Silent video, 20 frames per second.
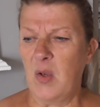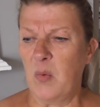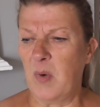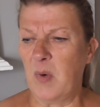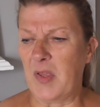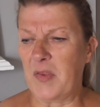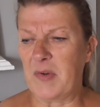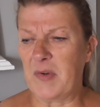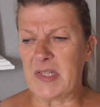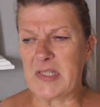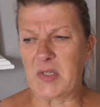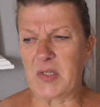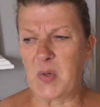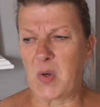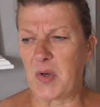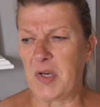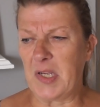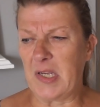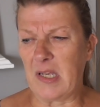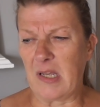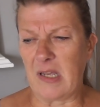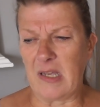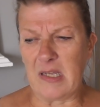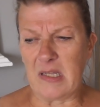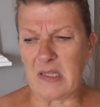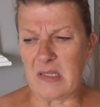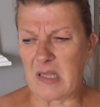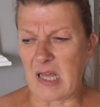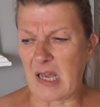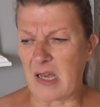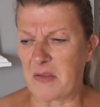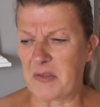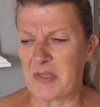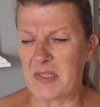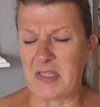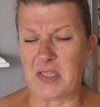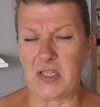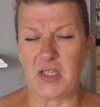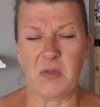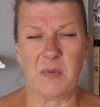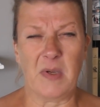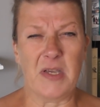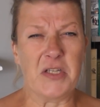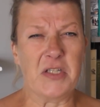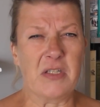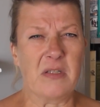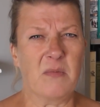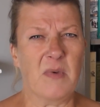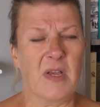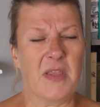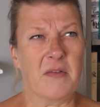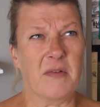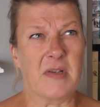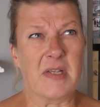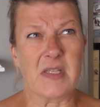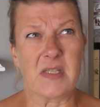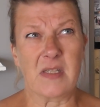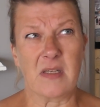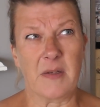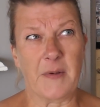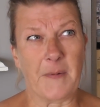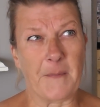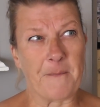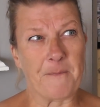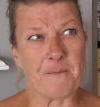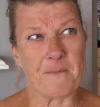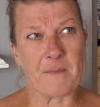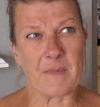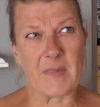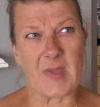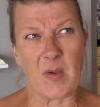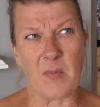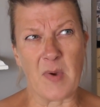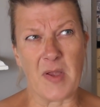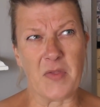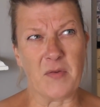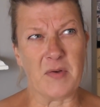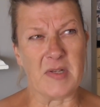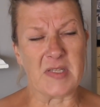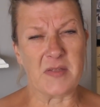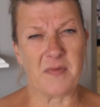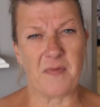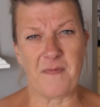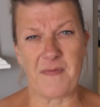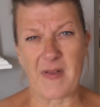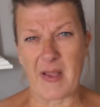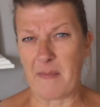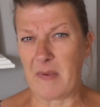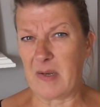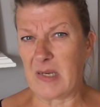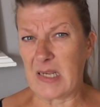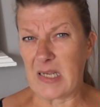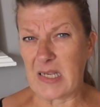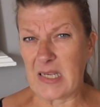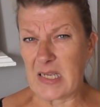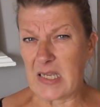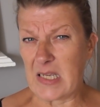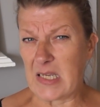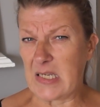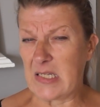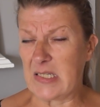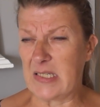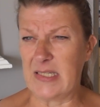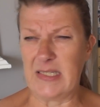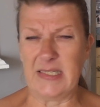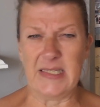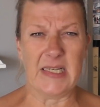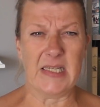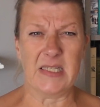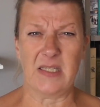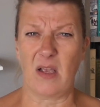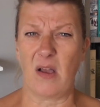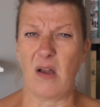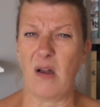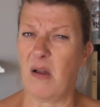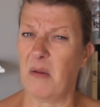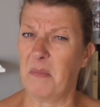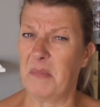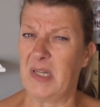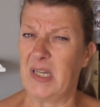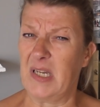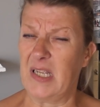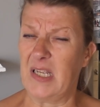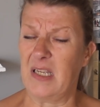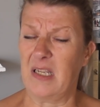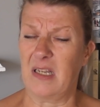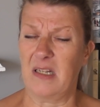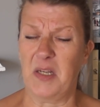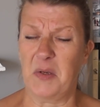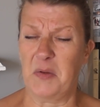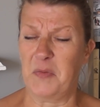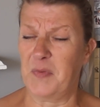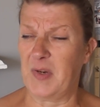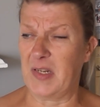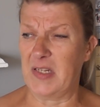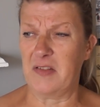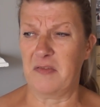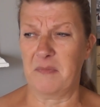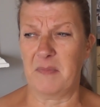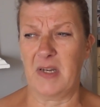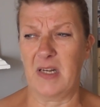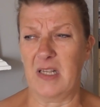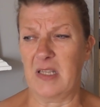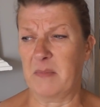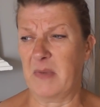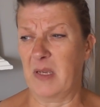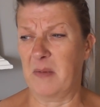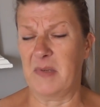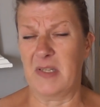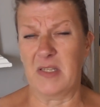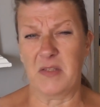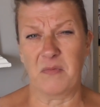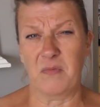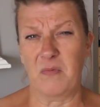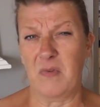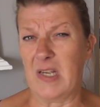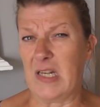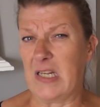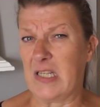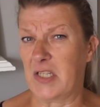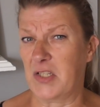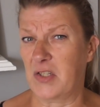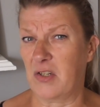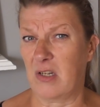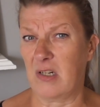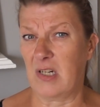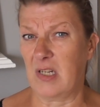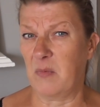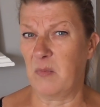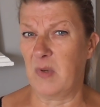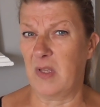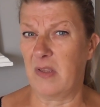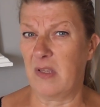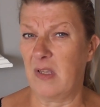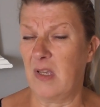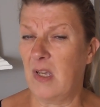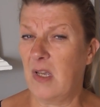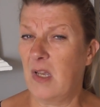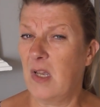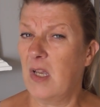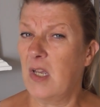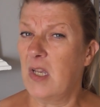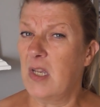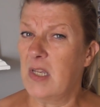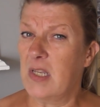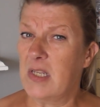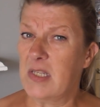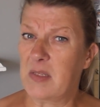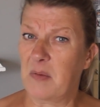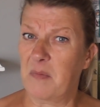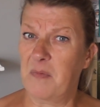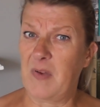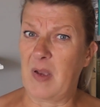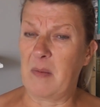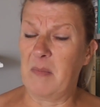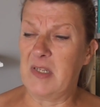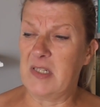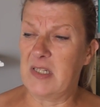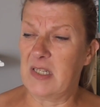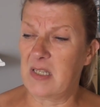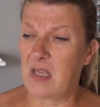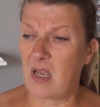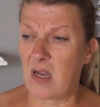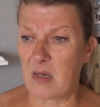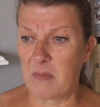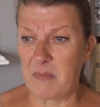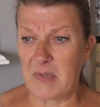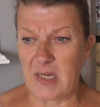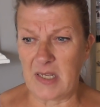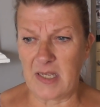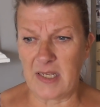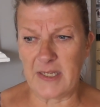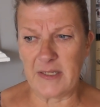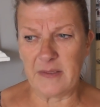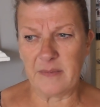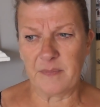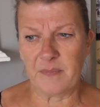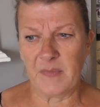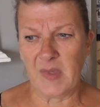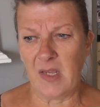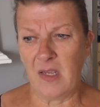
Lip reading: Whether it's a chronic ill health situation, whether it's family disharmony. I know a friend of mine at the moment is really struggling with some family disharmony.